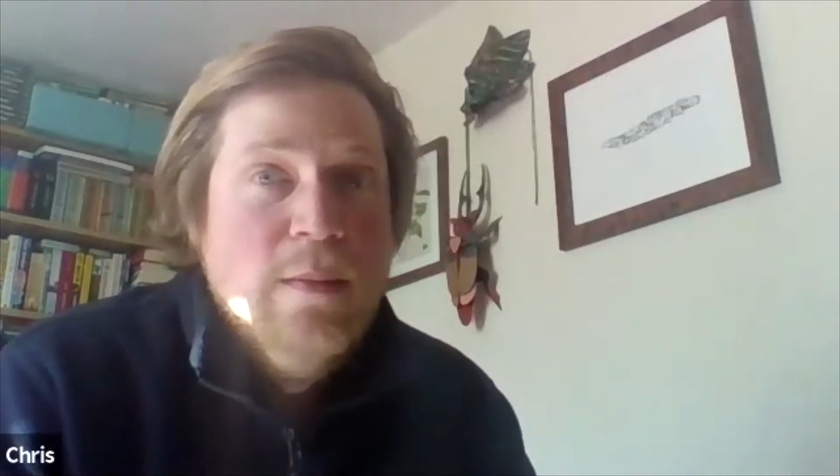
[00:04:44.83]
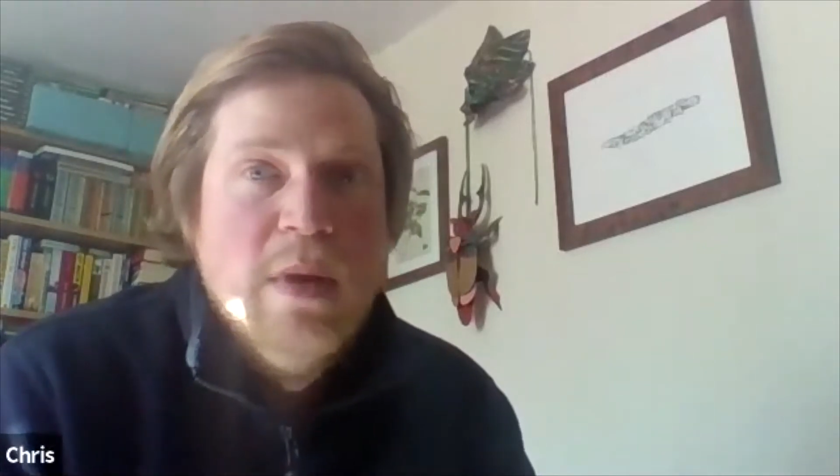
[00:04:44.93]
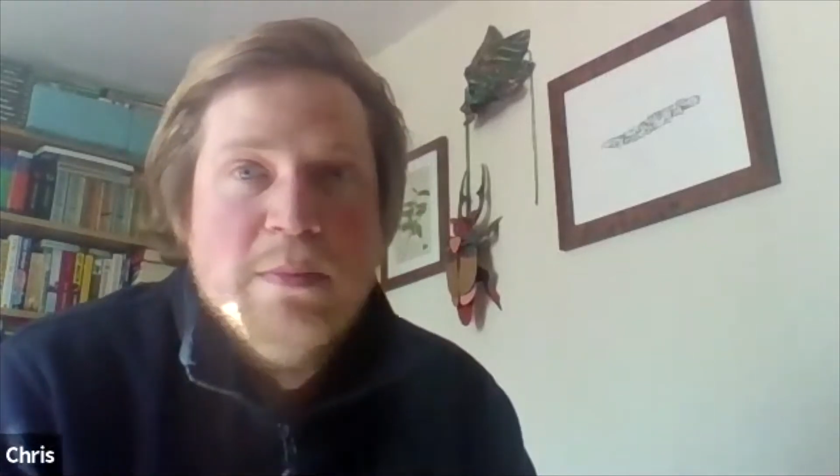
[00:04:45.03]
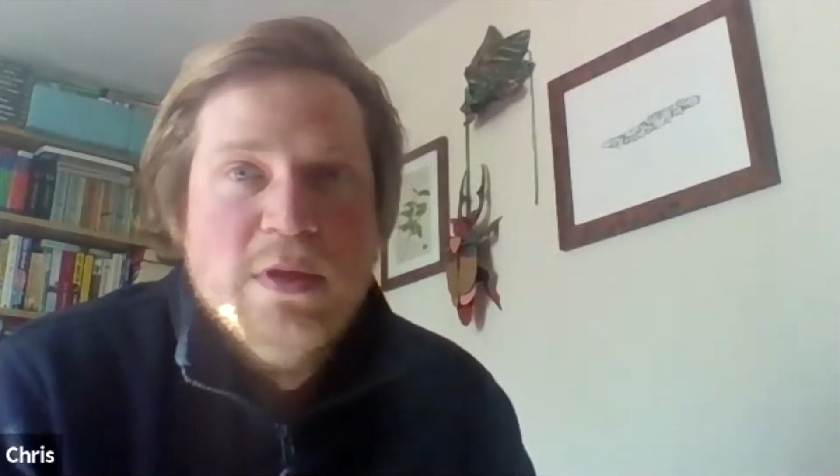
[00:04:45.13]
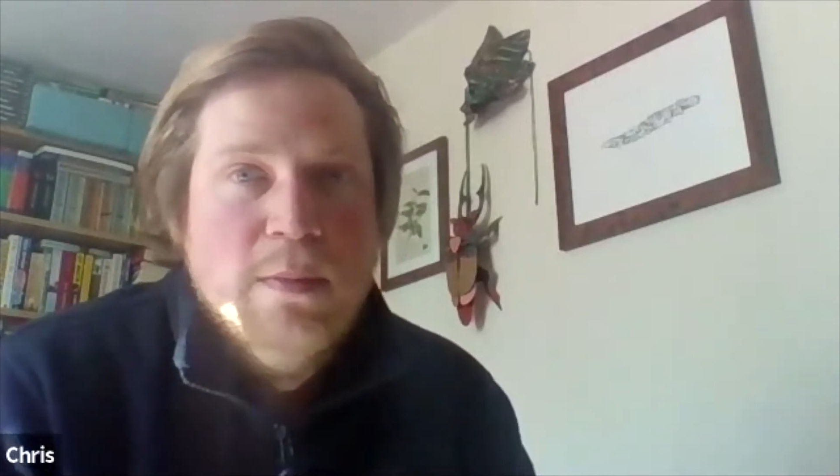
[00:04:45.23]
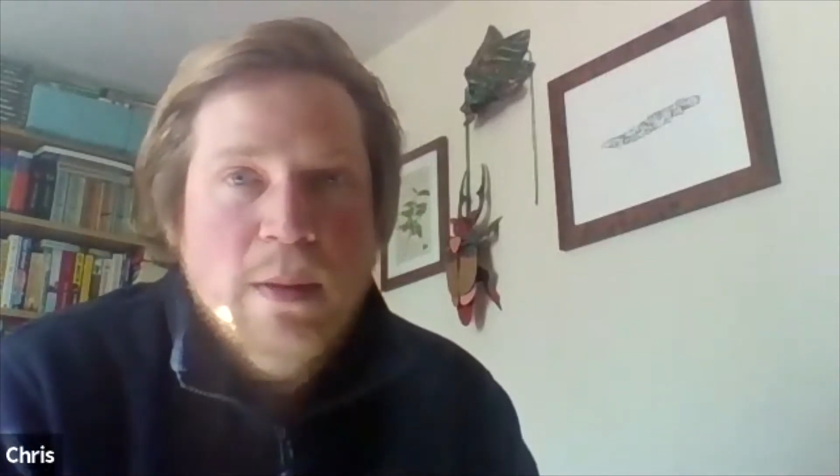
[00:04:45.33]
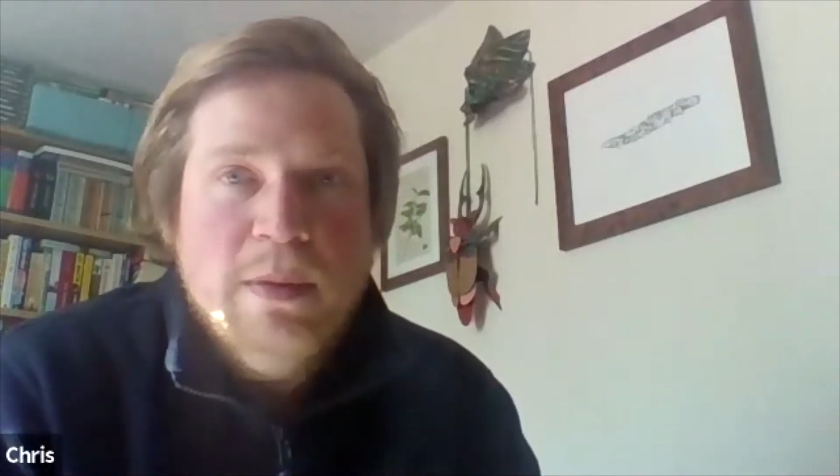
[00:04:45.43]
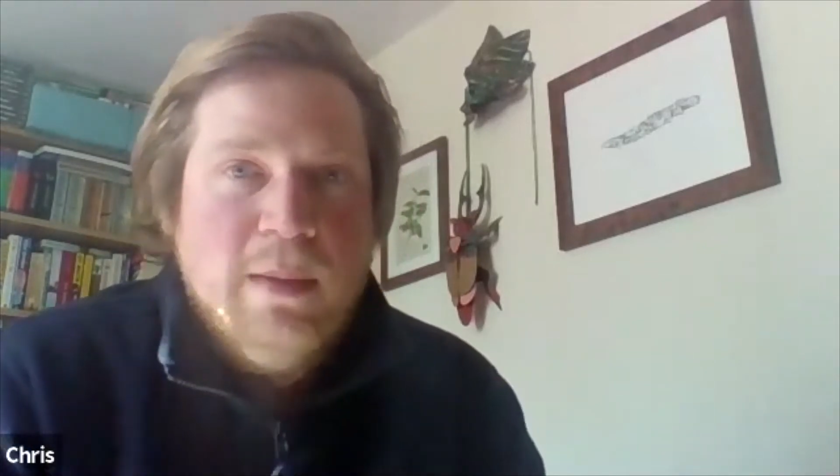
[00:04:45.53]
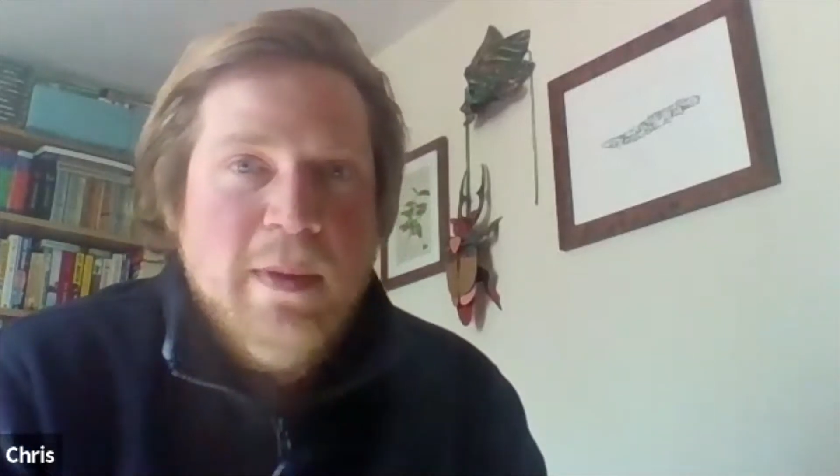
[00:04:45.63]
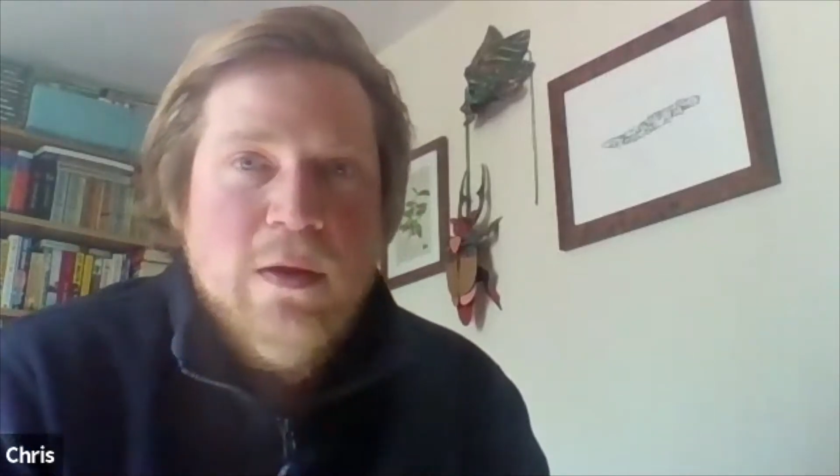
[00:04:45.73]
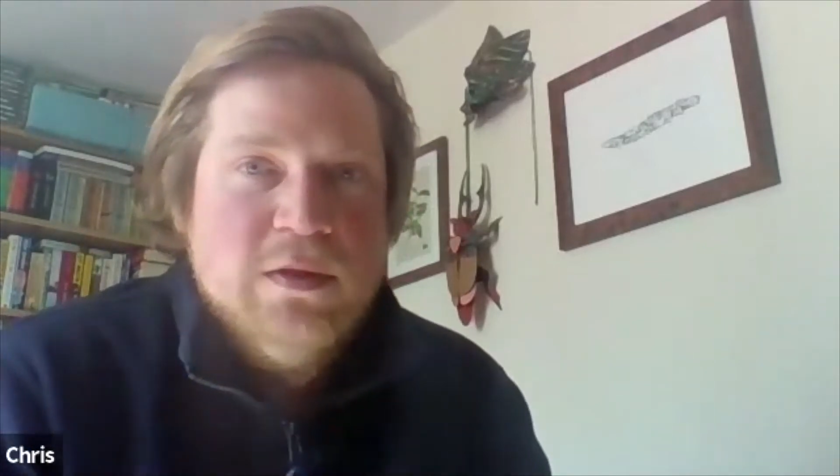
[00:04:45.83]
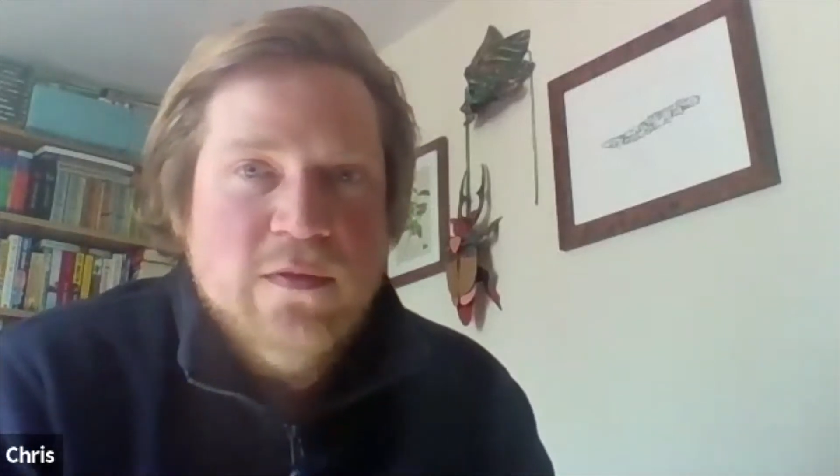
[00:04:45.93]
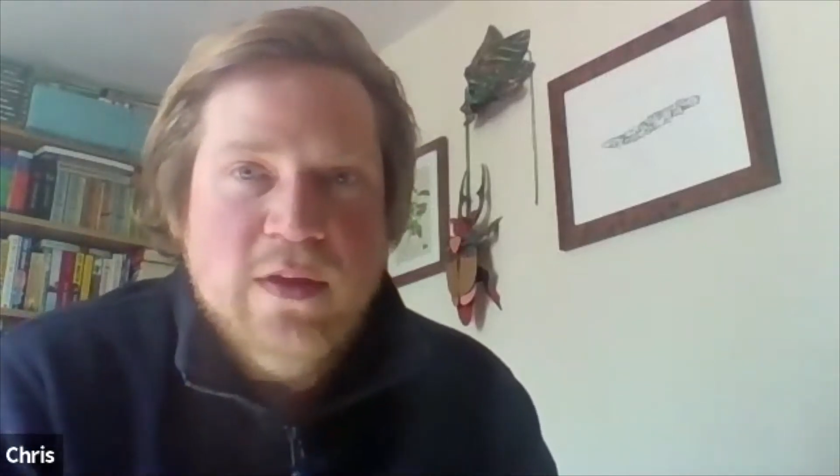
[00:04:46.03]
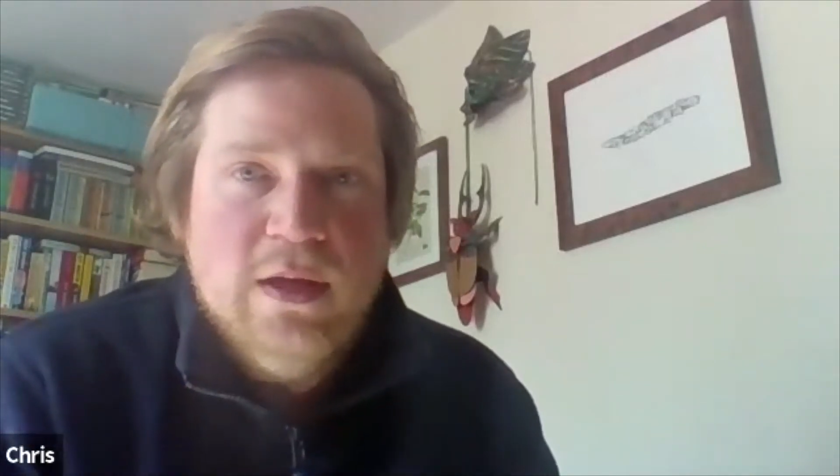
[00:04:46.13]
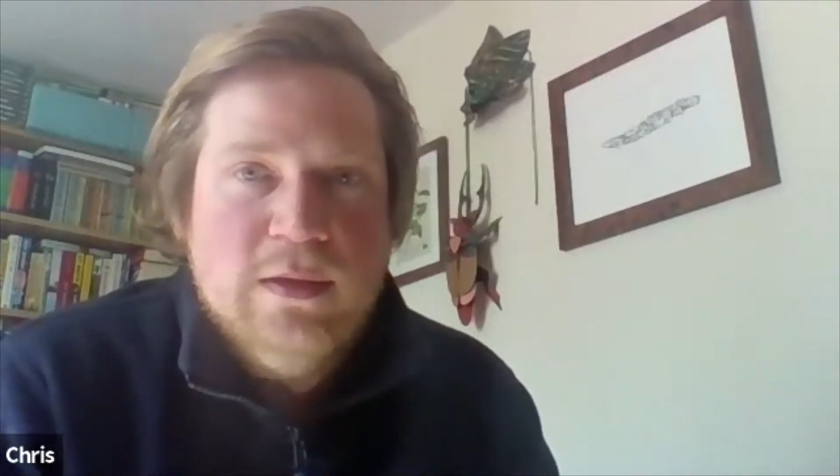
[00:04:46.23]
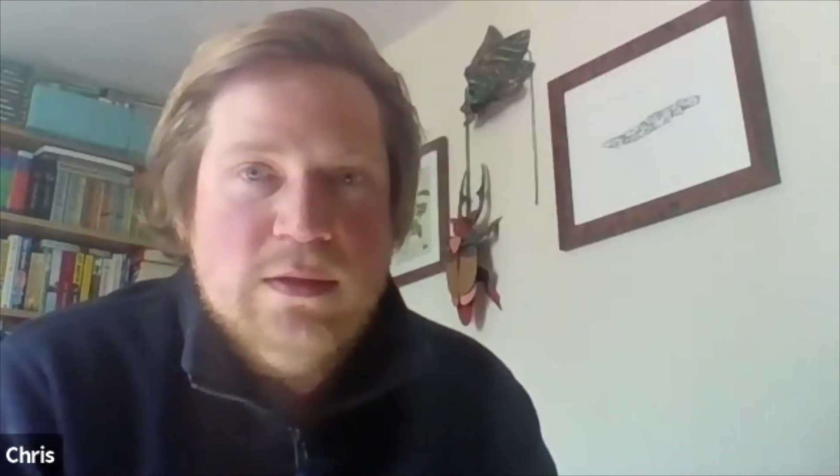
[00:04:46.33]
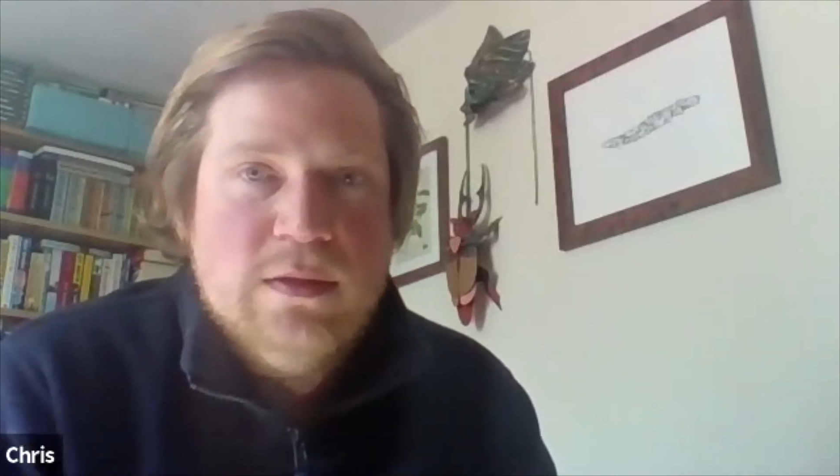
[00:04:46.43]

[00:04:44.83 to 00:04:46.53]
members of the public about lots of things.